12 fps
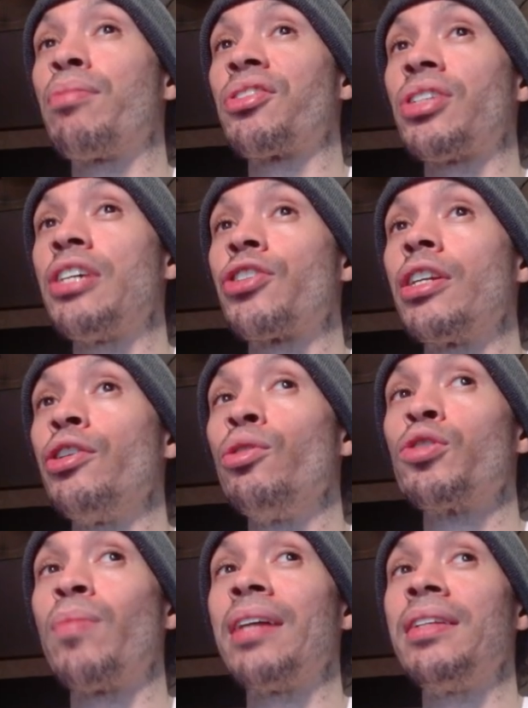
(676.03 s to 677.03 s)
precision
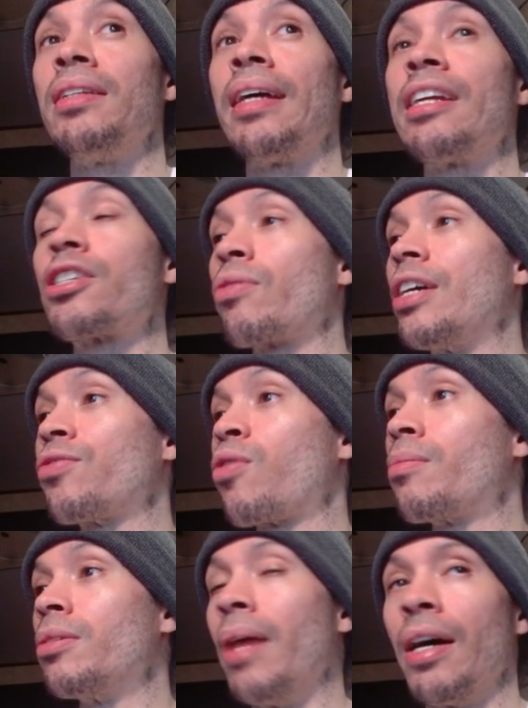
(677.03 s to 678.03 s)
used by the latest
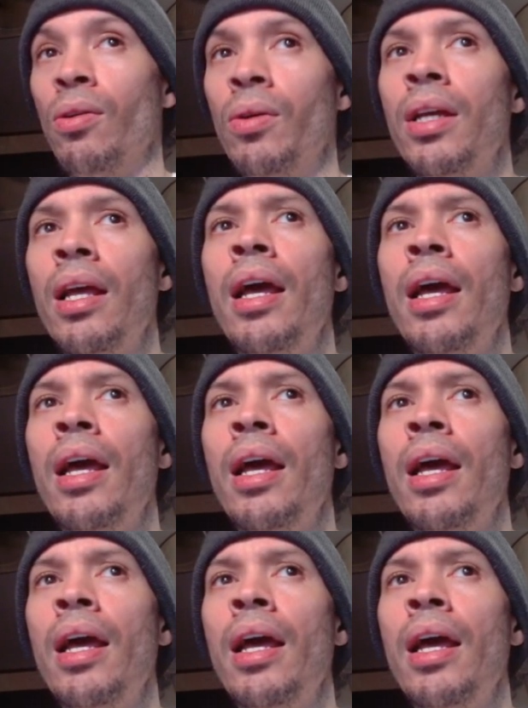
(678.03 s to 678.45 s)
Transformer model.